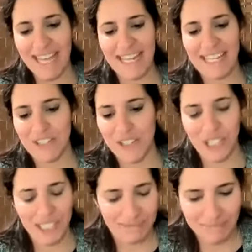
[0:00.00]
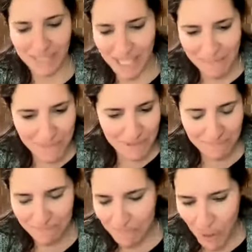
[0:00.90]
and she kept
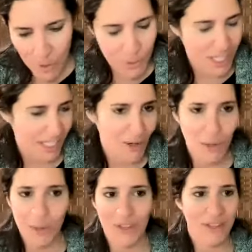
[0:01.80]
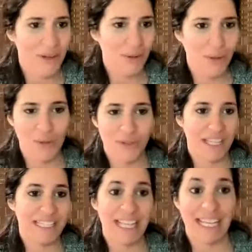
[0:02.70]
posting all those things,